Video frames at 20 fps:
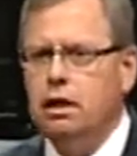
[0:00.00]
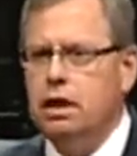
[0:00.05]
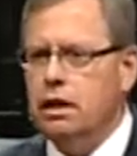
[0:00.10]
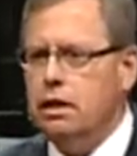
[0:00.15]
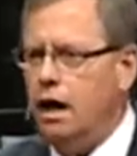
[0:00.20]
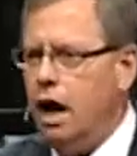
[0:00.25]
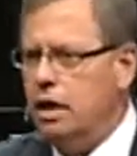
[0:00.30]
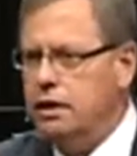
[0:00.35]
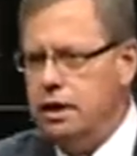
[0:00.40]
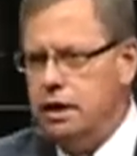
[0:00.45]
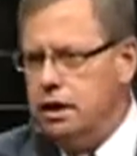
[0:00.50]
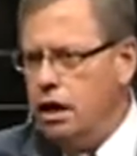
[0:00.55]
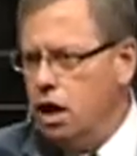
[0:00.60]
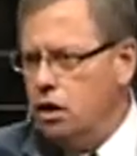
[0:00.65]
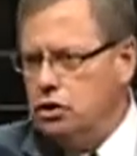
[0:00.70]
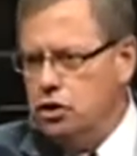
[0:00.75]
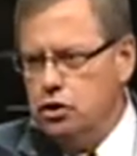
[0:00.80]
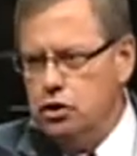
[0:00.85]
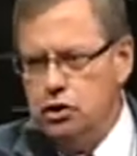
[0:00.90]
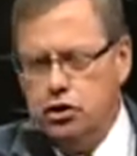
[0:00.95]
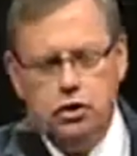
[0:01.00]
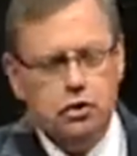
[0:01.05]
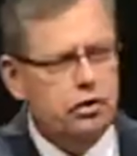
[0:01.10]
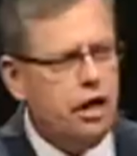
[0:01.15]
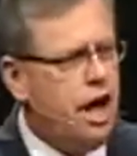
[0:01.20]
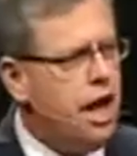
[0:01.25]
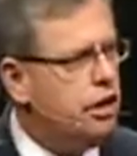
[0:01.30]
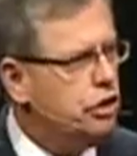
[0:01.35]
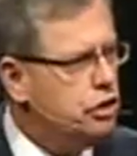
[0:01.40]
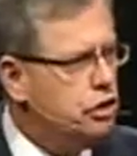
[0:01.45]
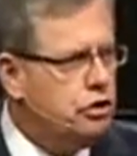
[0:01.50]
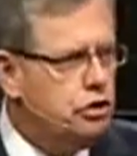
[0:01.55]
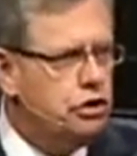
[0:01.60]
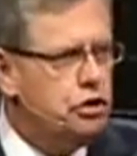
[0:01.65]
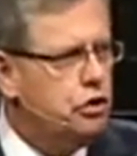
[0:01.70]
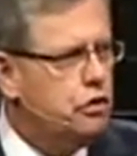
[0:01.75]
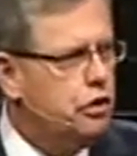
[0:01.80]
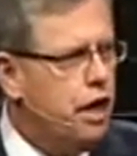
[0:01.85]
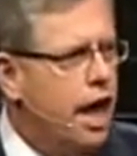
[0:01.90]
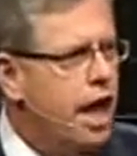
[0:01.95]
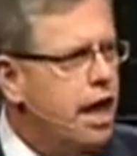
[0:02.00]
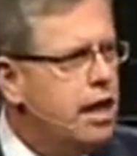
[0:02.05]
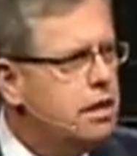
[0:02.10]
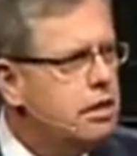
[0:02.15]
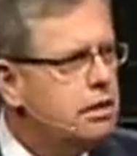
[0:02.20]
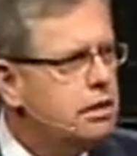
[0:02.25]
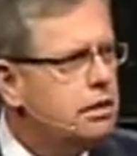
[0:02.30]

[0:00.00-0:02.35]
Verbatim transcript: God didn't call you to do that or you to do that.